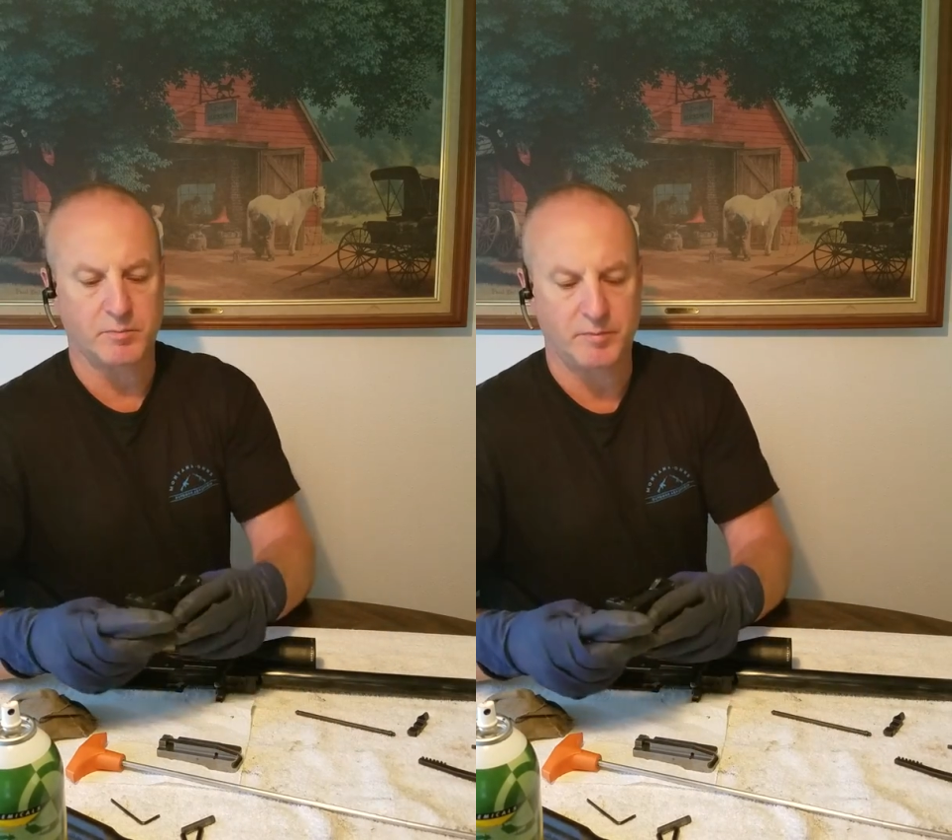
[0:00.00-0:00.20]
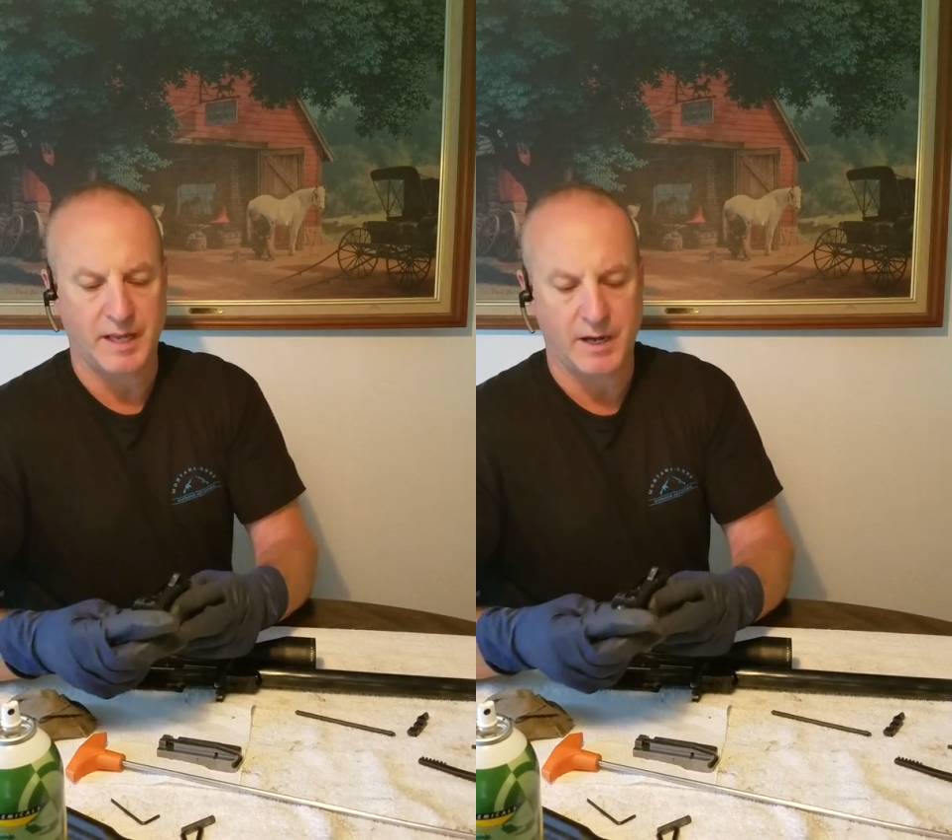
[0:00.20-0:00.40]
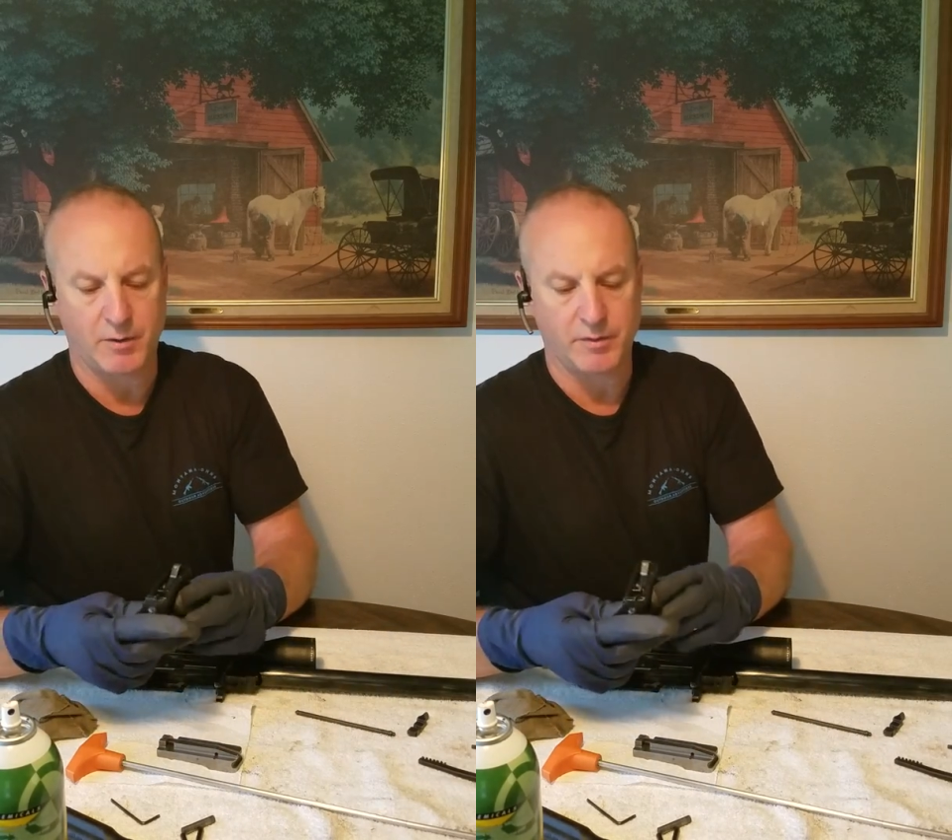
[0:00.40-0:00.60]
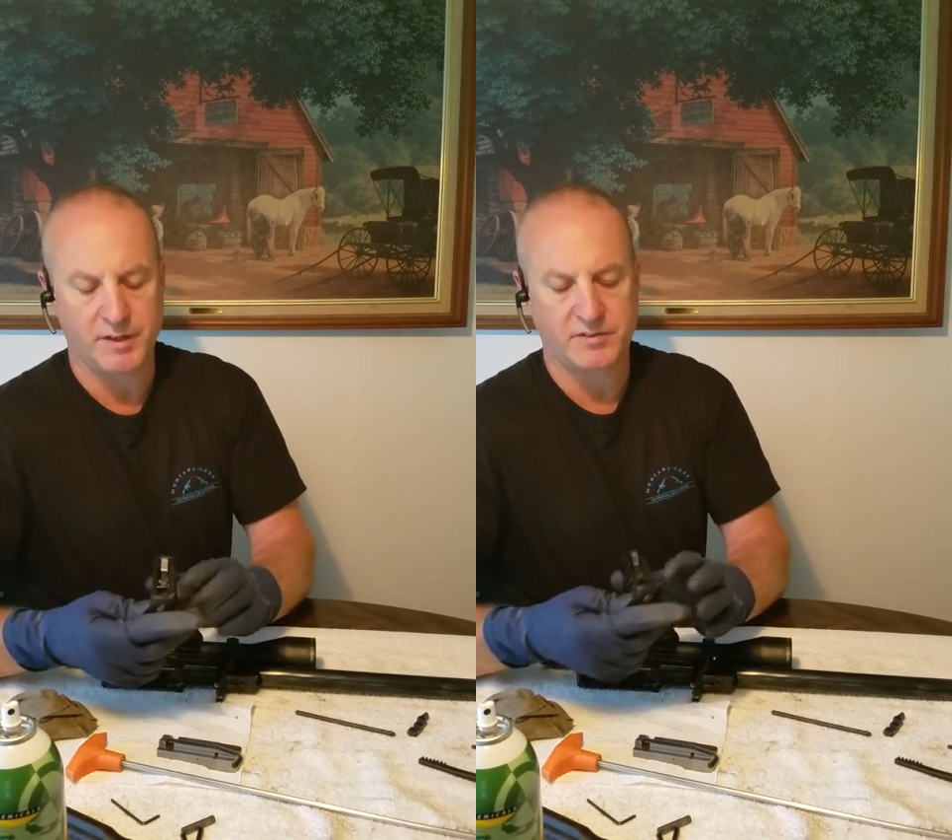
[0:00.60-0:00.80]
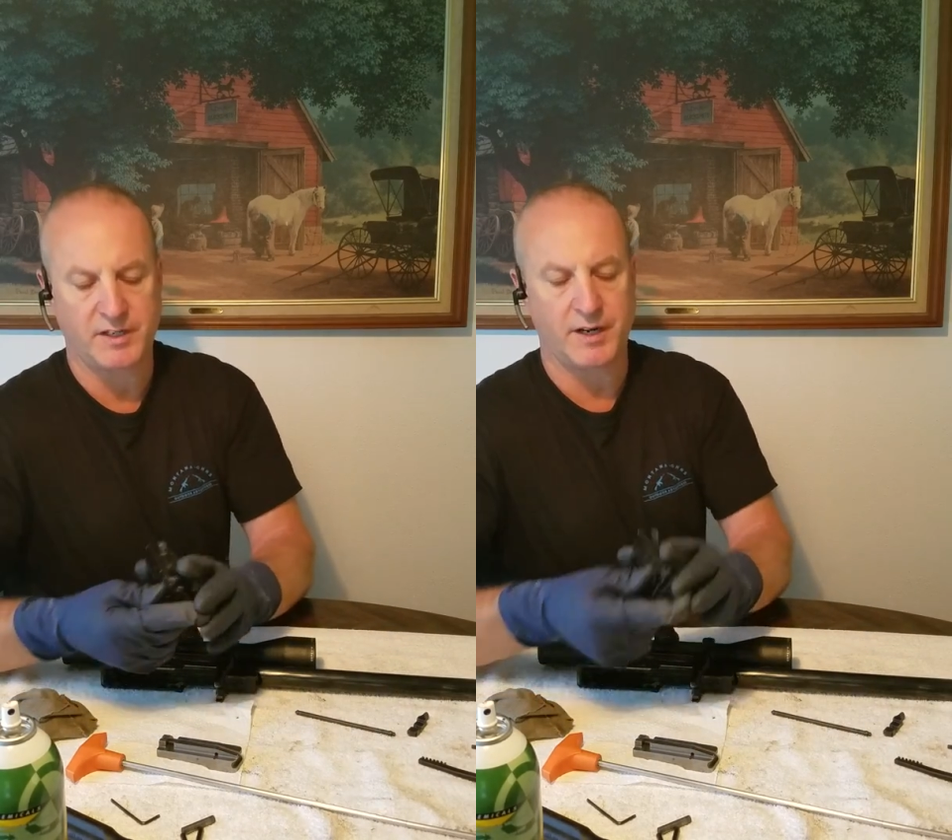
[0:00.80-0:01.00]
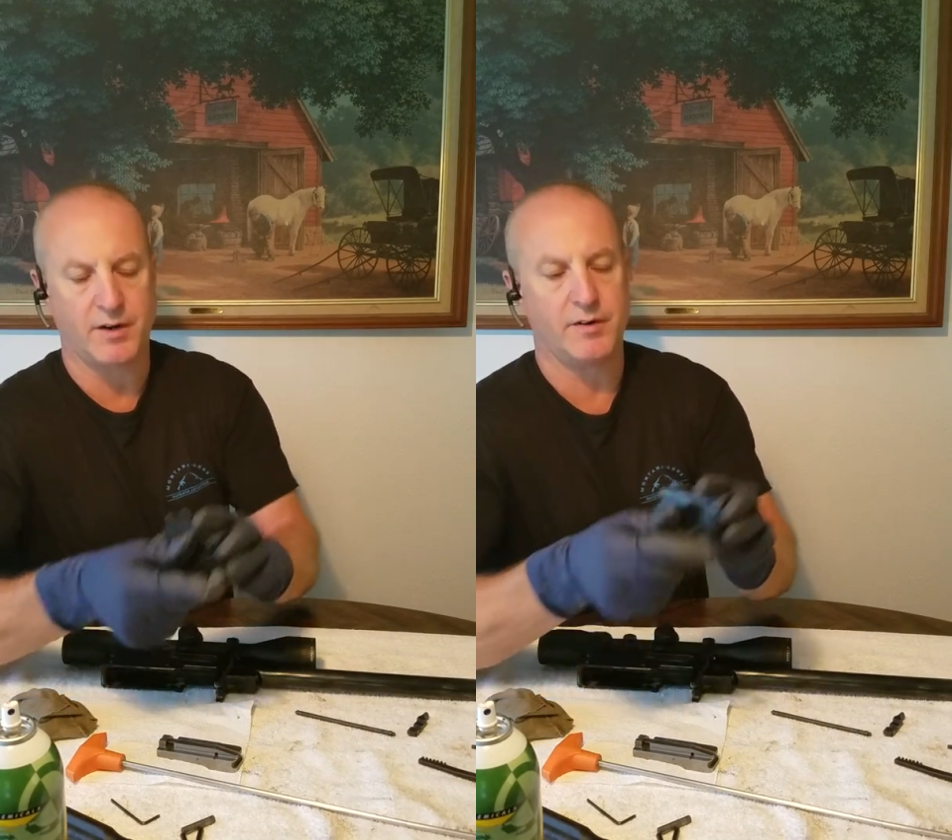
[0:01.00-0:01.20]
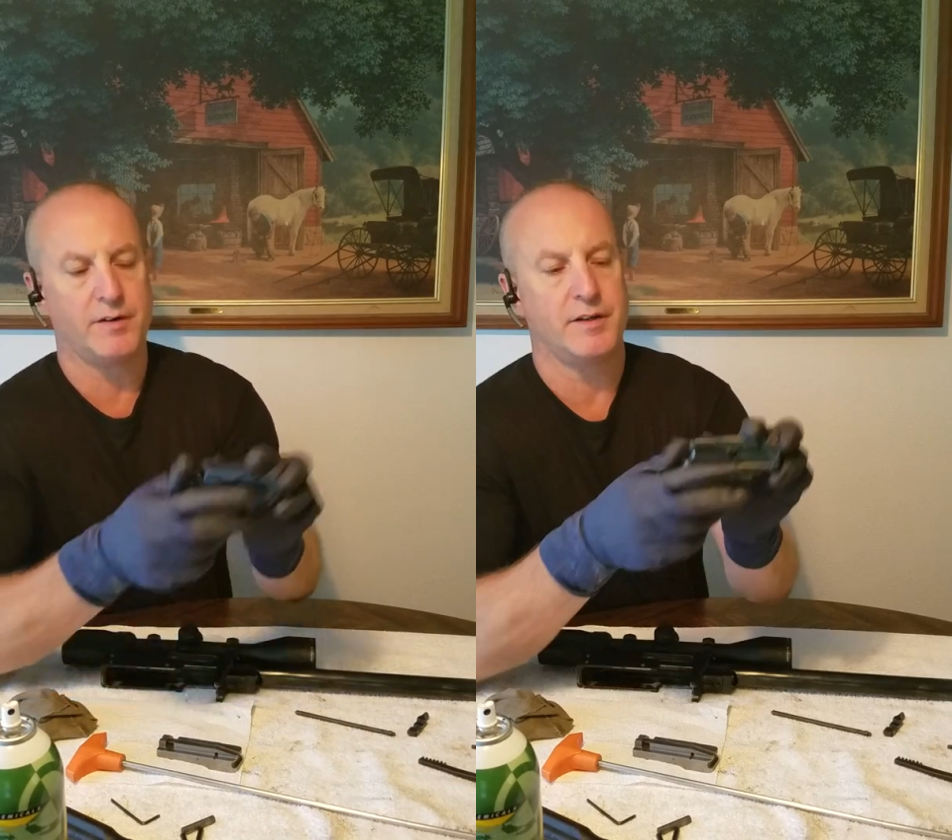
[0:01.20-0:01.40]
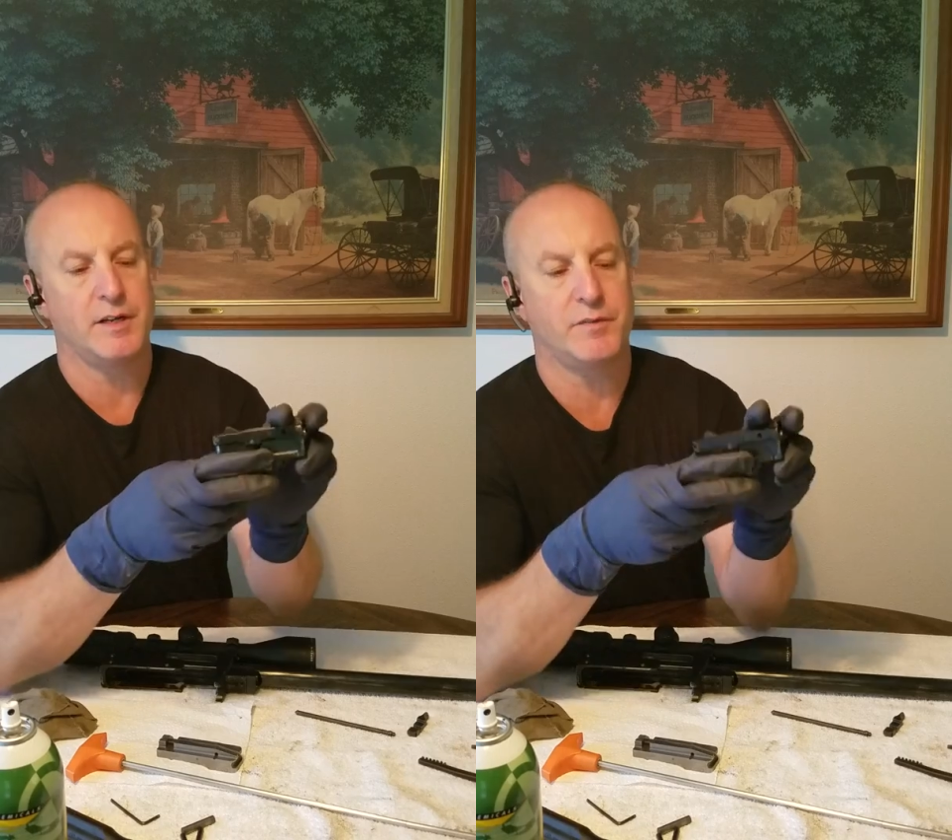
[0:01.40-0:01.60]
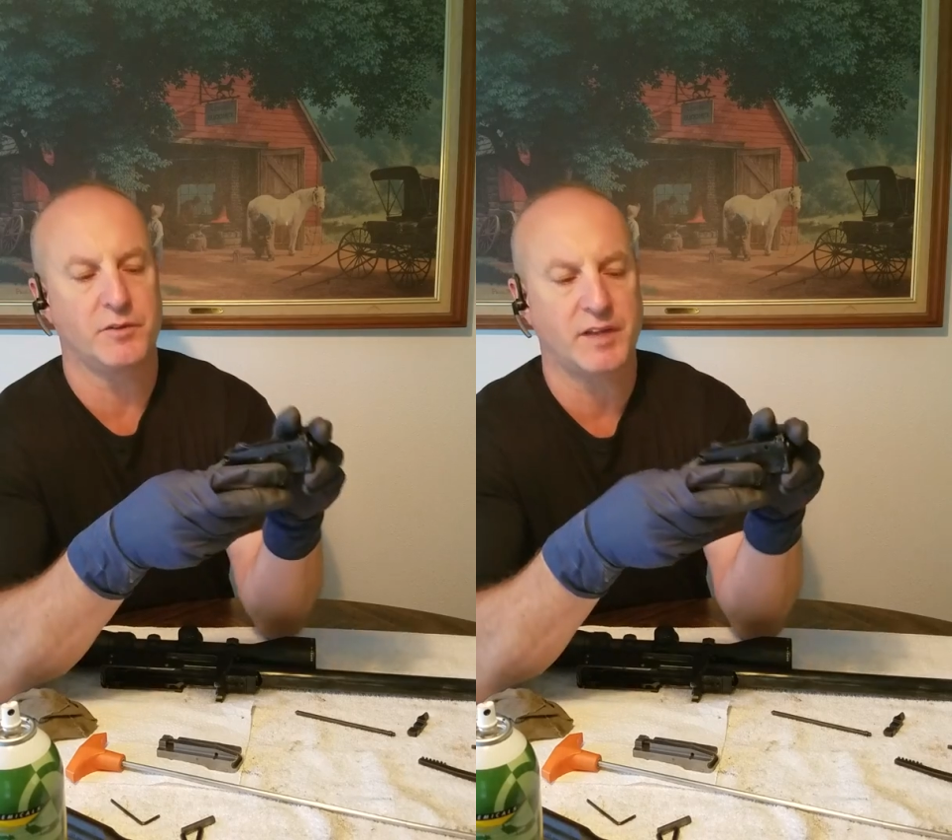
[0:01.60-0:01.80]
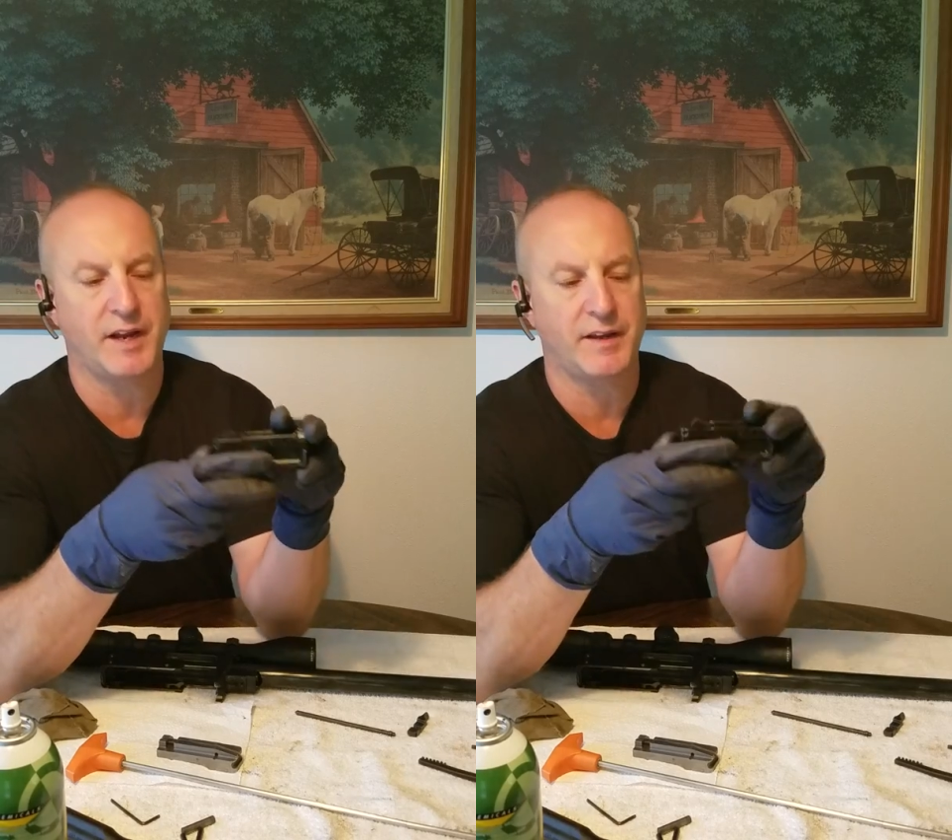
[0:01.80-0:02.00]
Now this here, if you
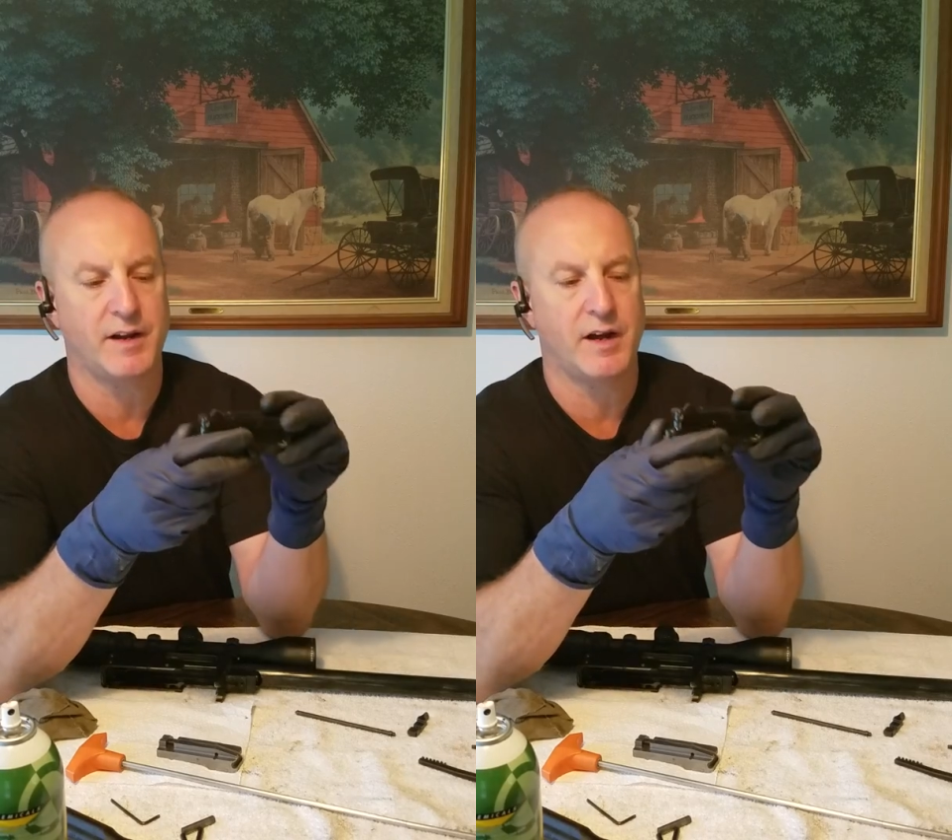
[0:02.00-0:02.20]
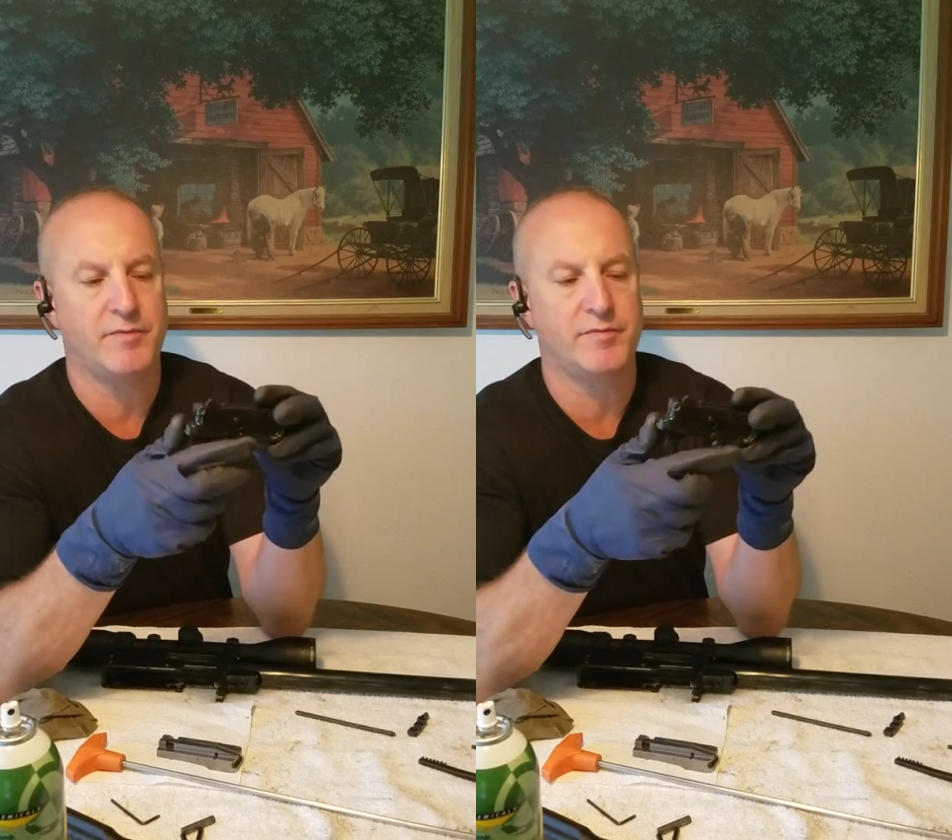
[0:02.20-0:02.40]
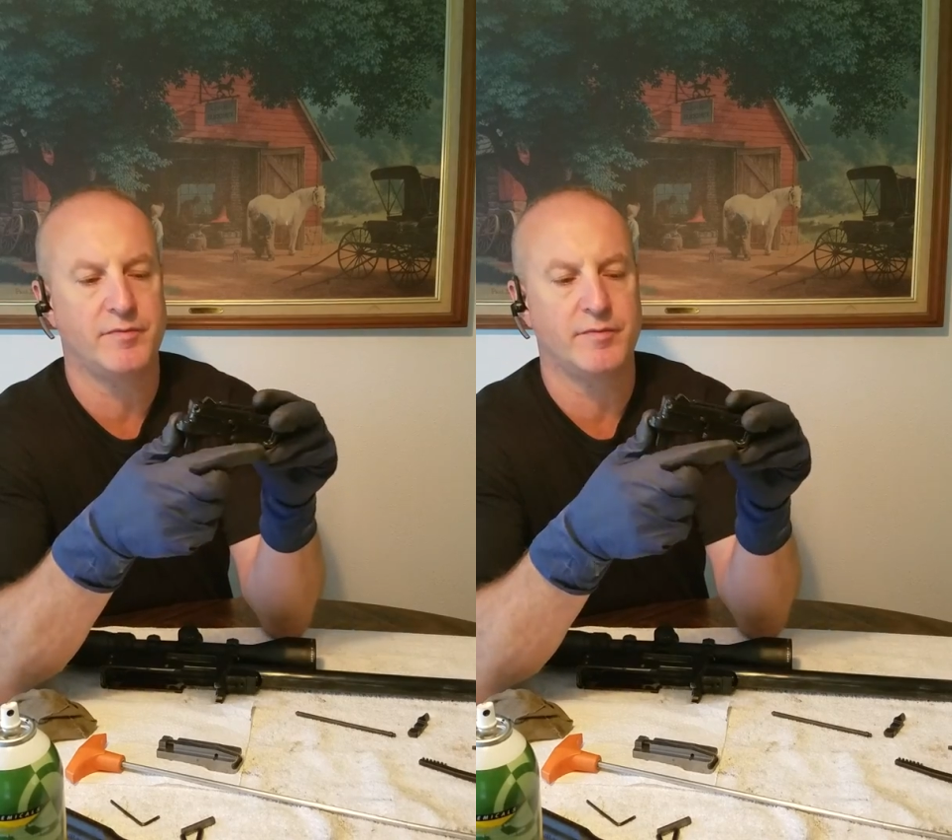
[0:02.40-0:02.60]
take it off,